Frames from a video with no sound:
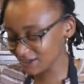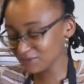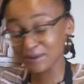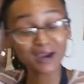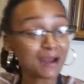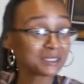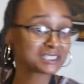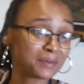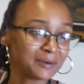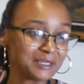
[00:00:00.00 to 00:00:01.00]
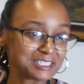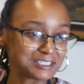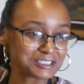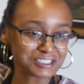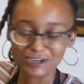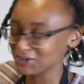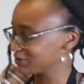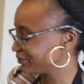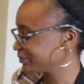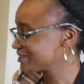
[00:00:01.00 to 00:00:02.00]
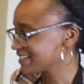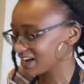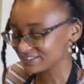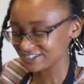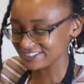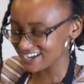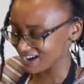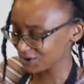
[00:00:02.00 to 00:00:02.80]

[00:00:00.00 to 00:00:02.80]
remember, I'm experimenting, so we'll see how it turns out.